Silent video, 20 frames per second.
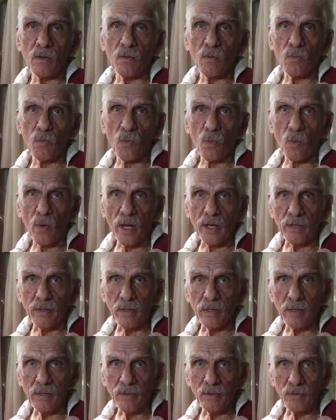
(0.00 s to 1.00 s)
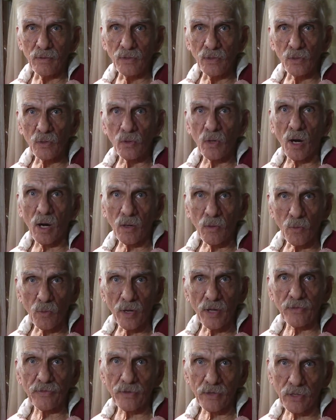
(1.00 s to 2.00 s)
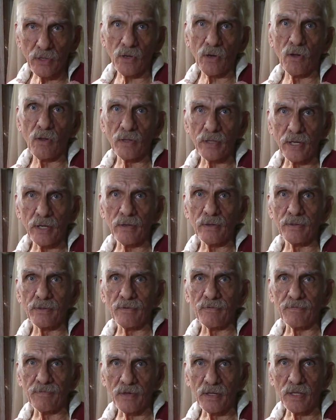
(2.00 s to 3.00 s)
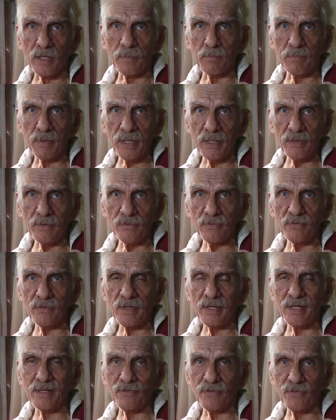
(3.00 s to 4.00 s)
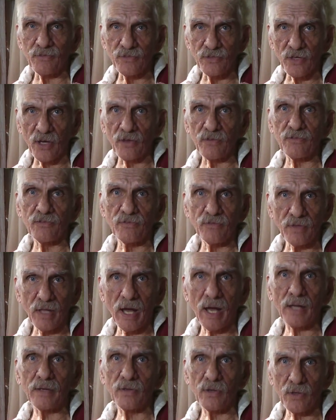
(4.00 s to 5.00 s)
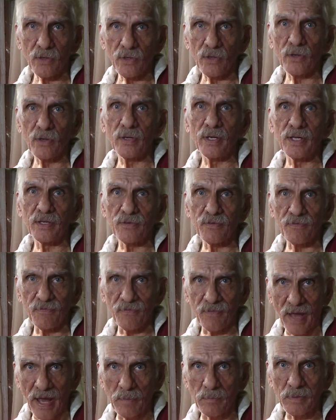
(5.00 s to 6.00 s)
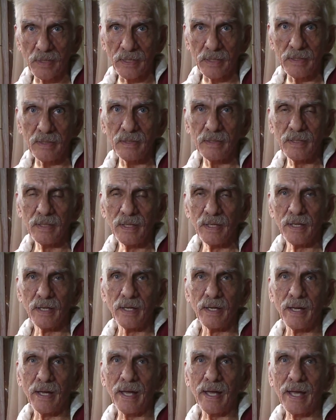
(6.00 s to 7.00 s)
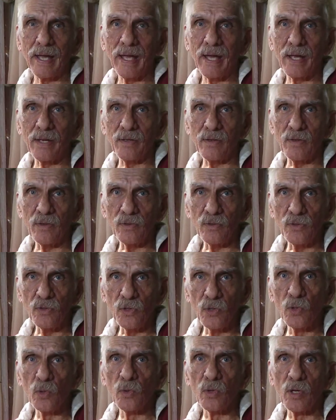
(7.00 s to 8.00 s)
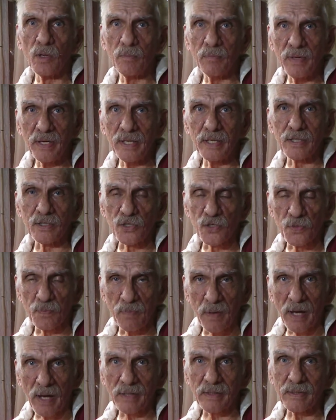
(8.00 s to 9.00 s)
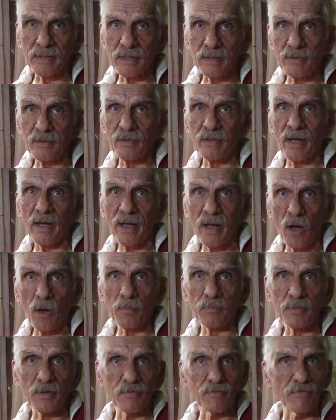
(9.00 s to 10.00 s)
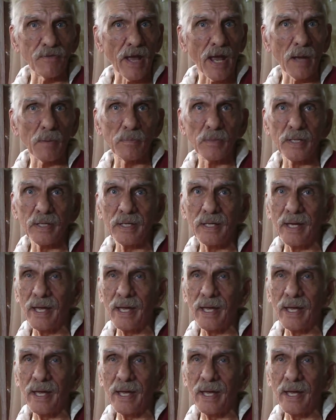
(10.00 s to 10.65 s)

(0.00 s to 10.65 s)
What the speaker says: When you are with a girl here in the Philippines, it's just not her, it's family. And you will be expected to help the family,